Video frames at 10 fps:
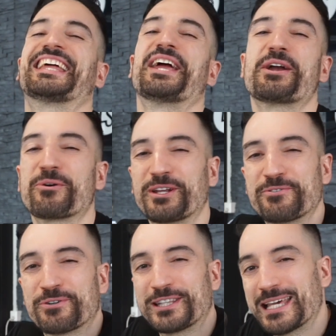Gregory
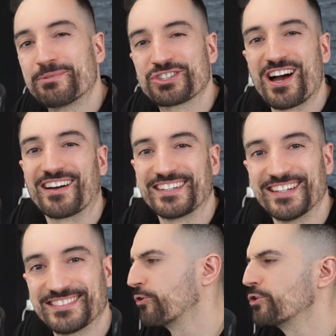von Lebe Stark
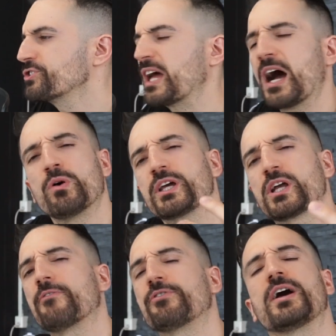here. First, I want to
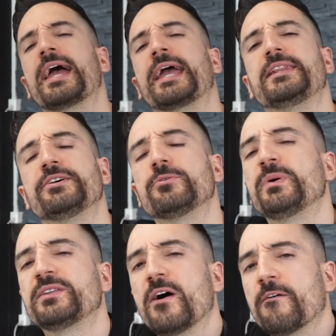cover a little
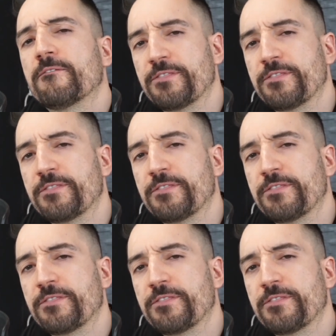bit of